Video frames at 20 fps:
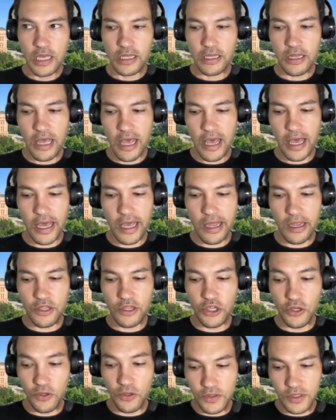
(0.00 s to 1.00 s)
that
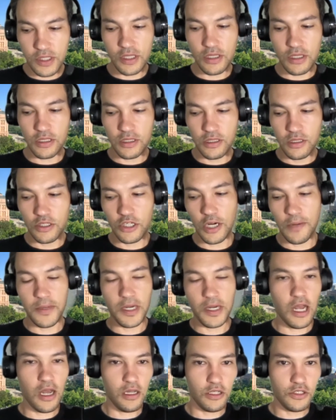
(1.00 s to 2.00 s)
used the
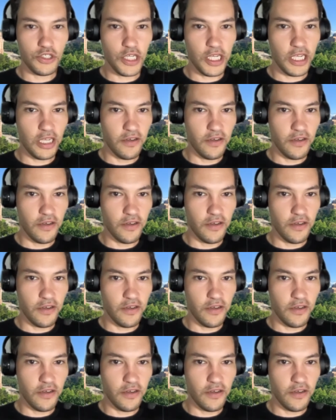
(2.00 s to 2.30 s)
terminology